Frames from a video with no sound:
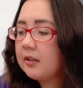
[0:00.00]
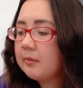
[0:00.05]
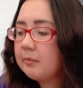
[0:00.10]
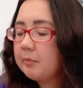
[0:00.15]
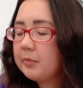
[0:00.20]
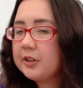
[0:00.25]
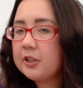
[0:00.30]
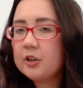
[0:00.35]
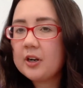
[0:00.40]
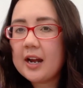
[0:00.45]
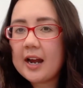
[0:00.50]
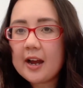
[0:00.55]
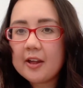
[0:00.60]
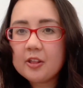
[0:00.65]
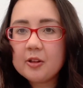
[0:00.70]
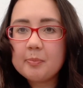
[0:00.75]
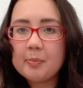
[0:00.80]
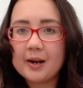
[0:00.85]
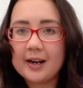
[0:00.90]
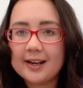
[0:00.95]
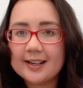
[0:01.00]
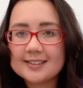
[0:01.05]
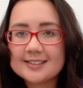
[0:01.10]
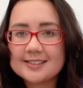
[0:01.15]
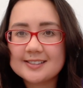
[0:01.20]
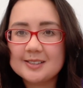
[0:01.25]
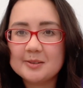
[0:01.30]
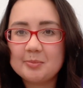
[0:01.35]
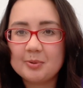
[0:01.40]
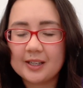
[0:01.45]
But there are other parts
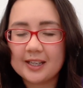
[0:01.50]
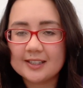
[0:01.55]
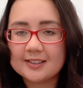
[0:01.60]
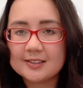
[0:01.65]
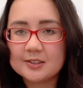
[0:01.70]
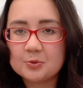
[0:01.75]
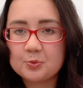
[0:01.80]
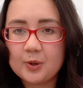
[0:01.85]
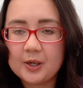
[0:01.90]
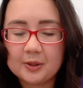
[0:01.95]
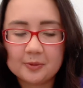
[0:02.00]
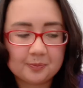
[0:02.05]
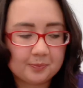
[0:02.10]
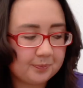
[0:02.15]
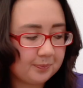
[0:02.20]
of the plant as well.